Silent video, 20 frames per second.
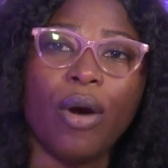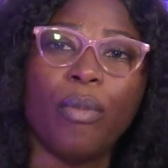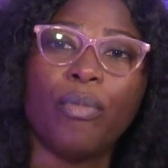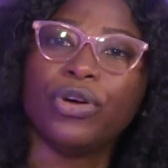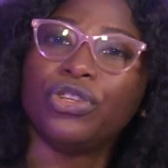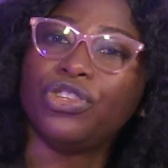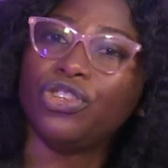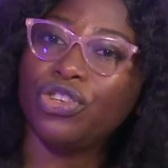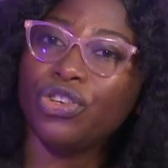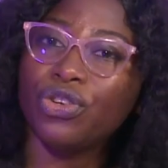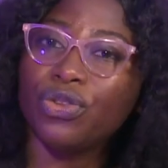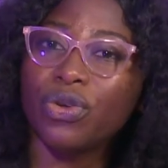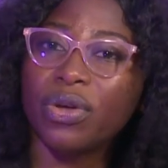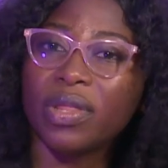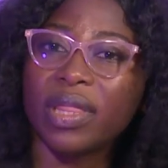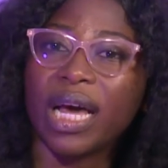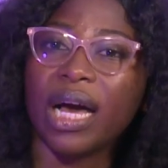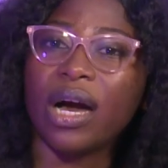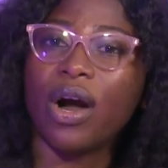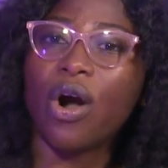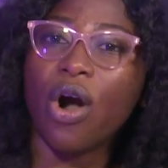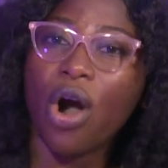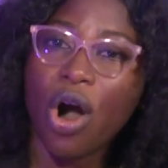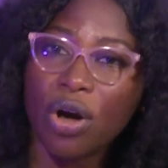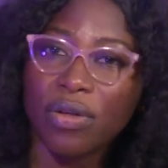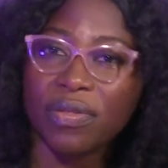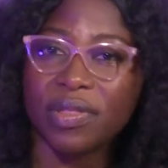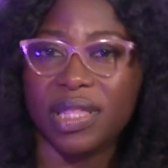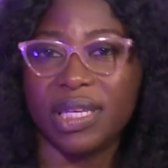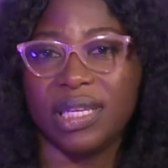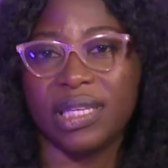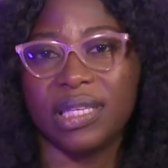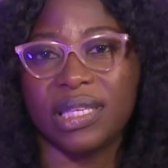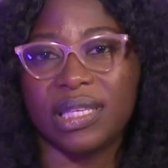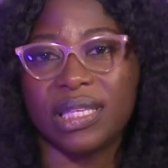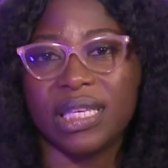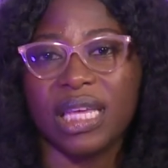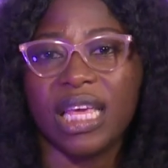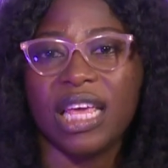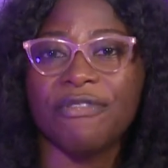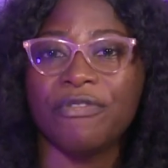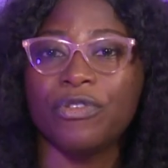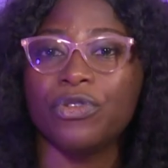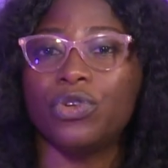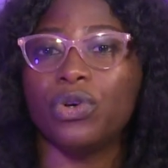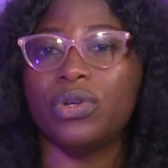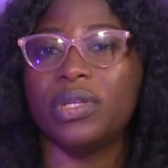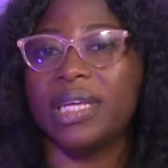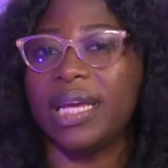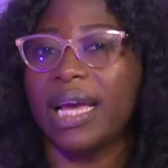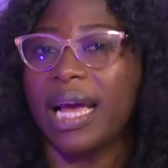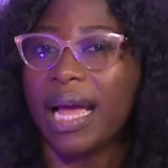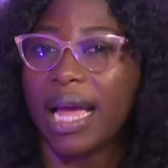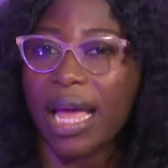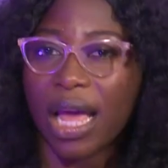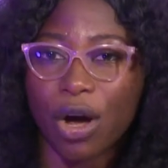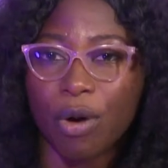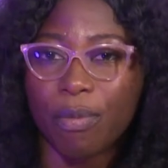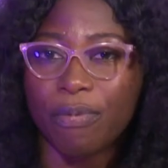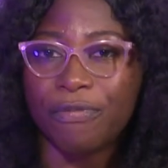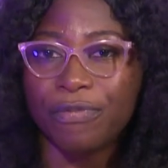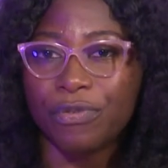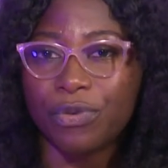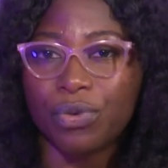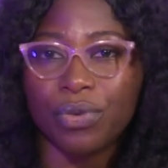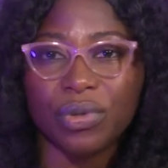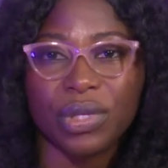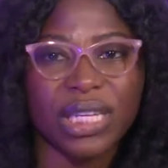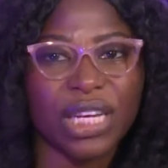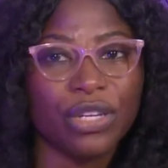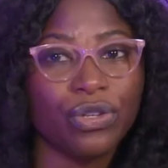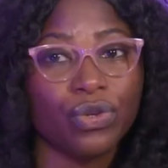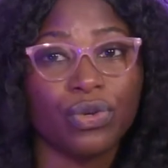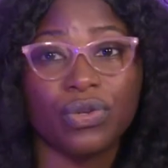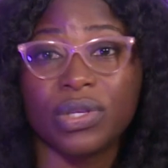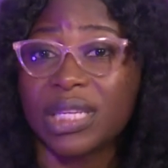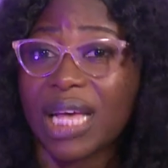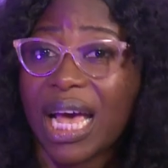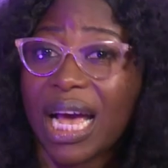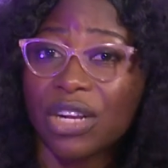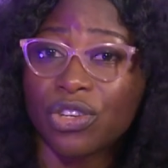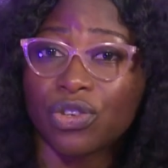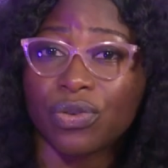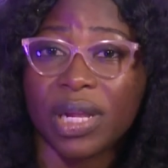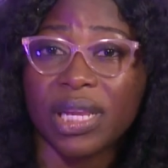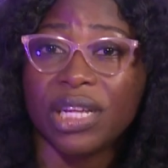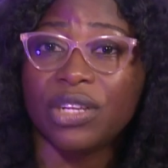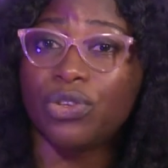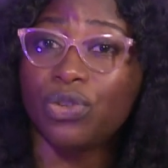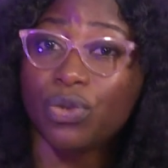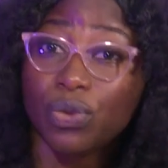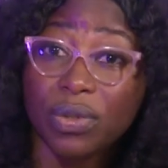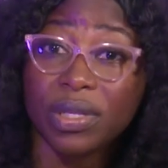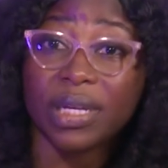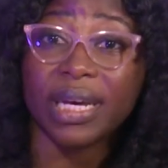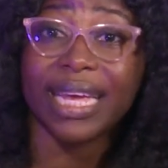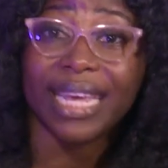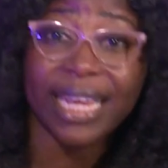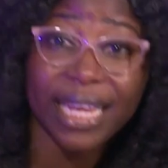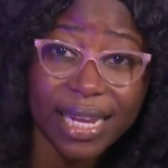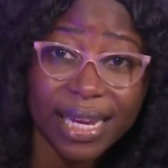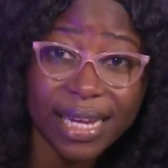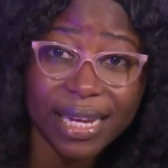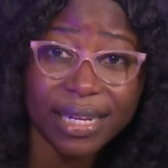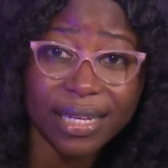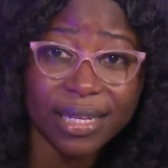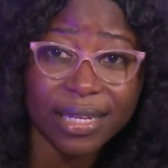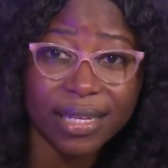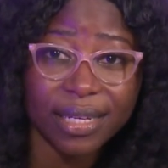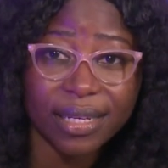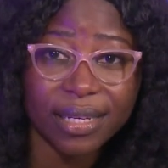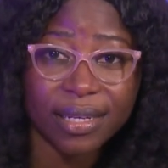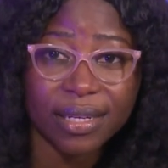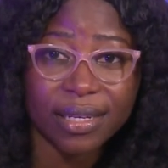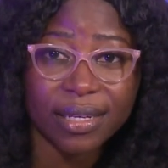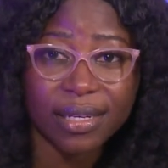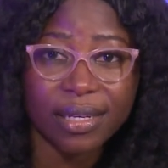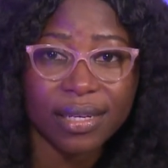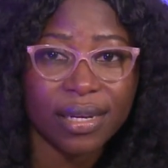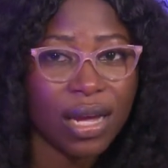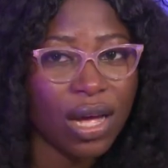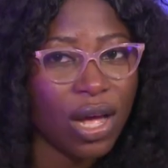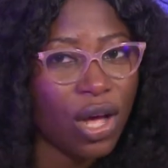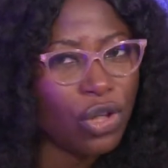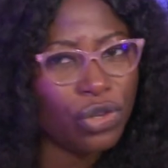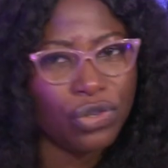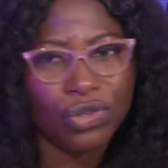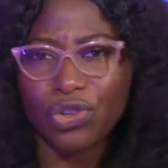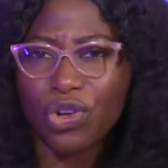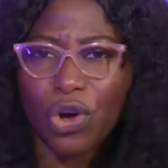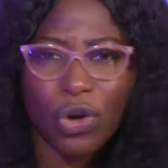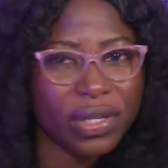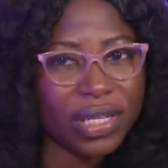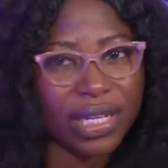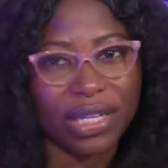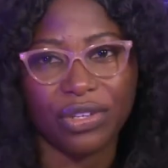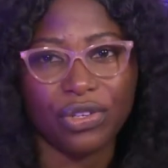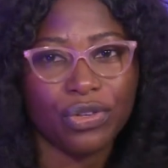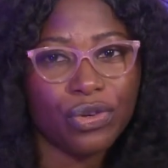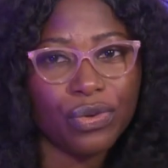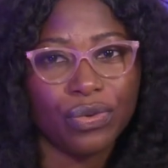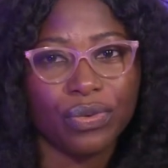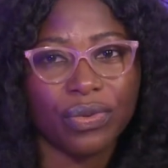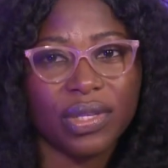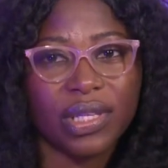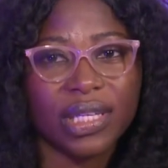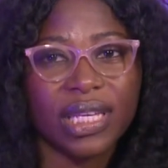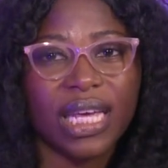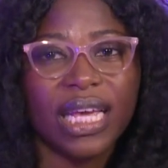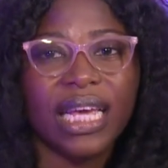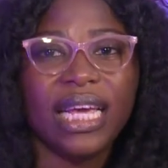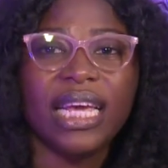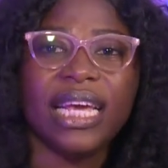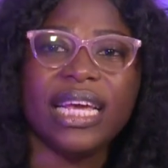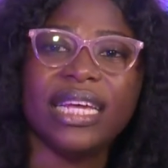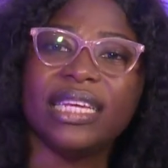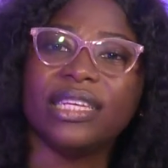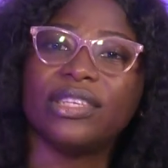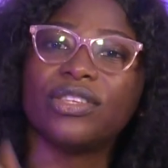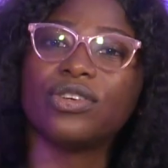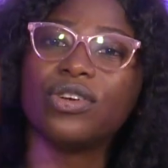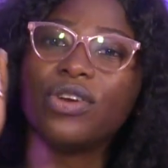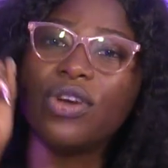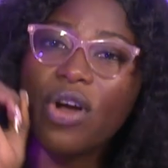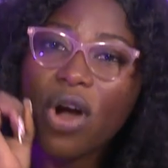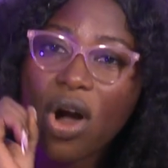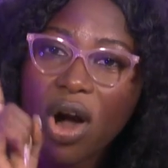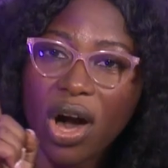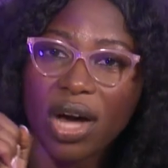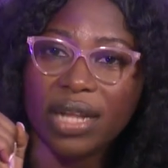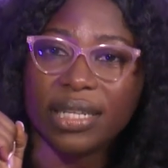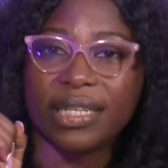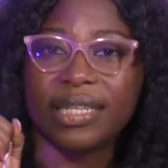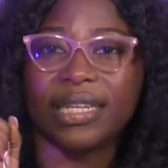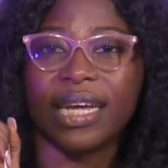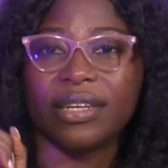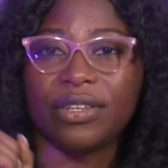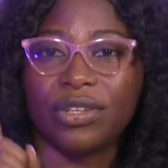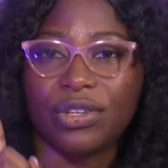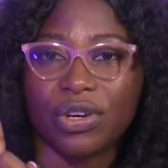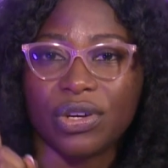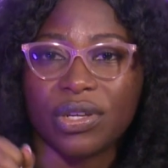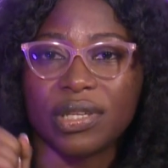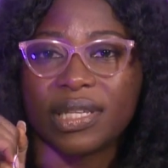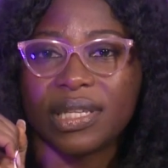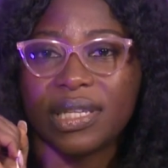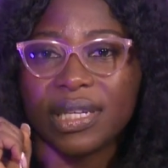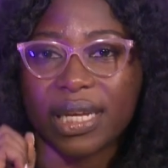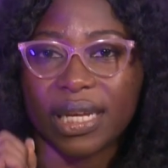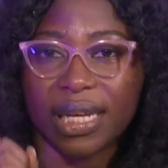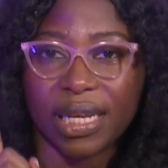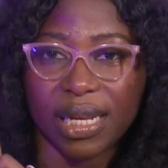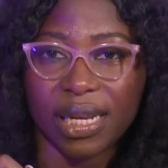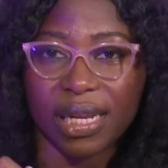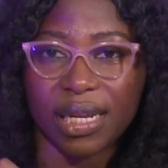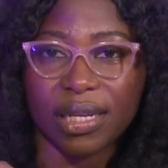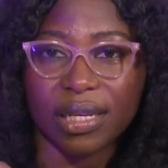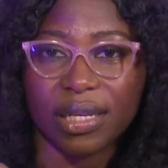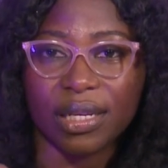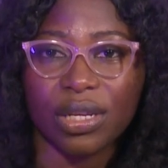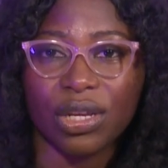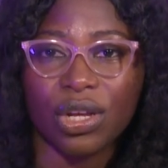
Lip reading: But do you know that all this, even though they are helpful, they don't actually do the healing? No, they don't. It is God that does the healing.